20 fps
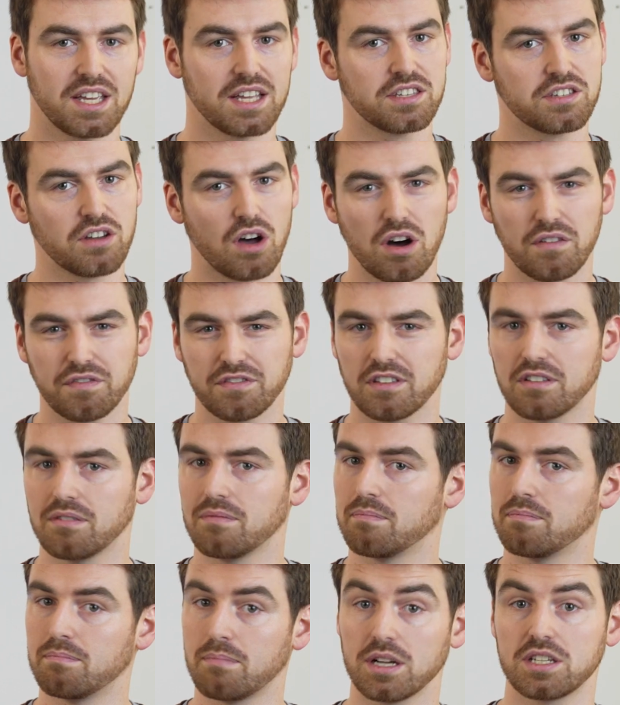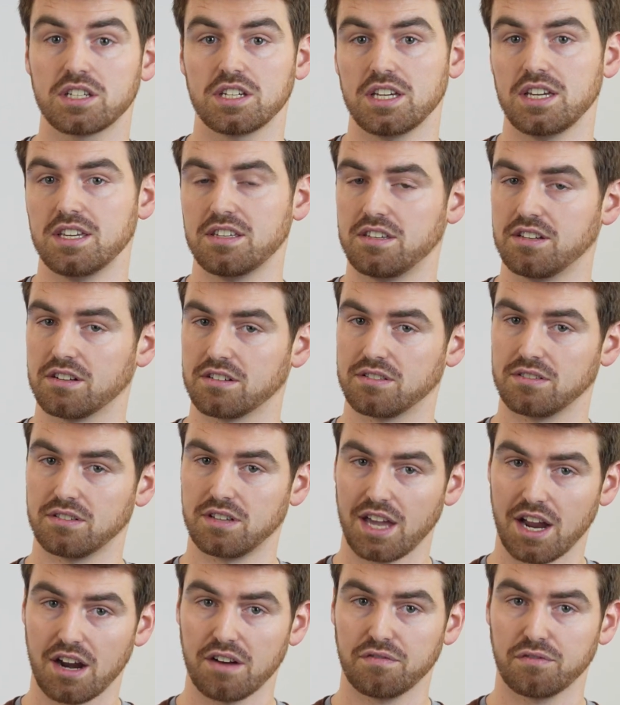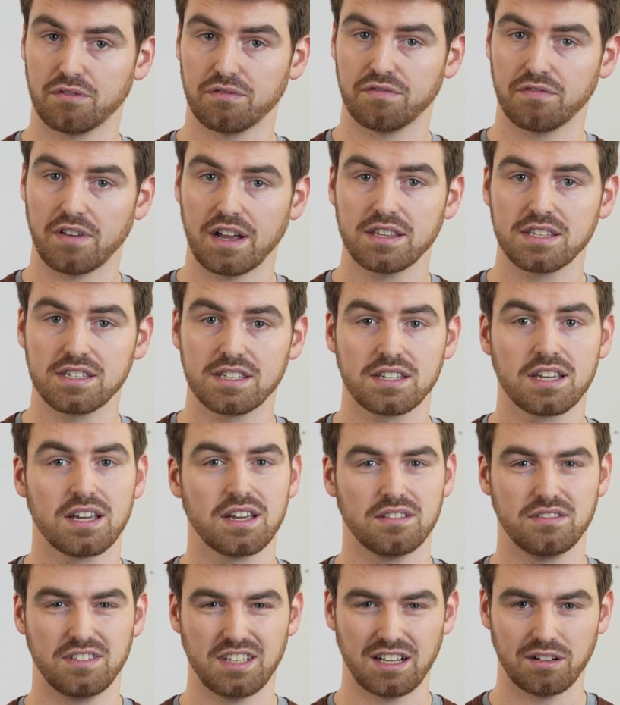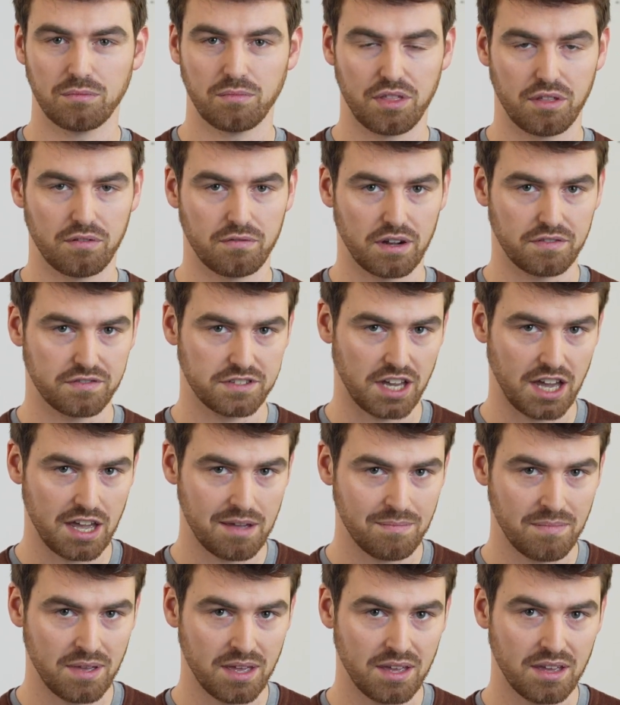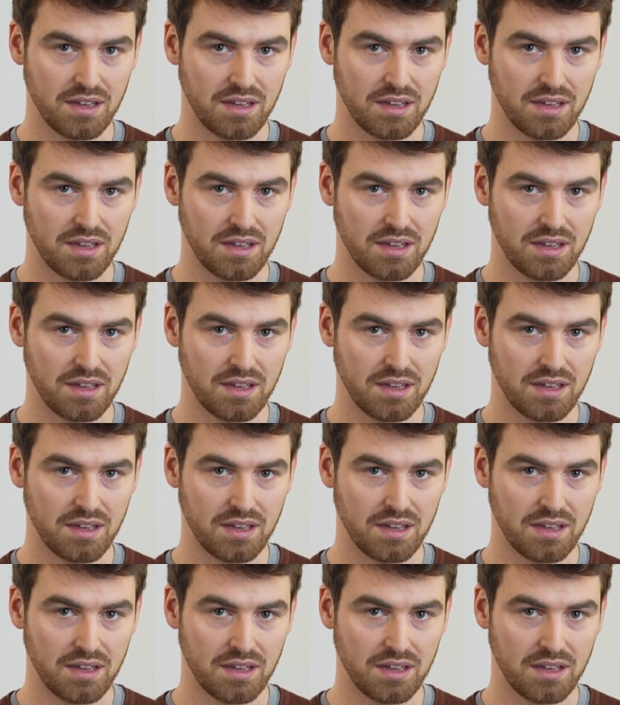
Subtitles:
It's often much easier to care for friends dealing with a rough time,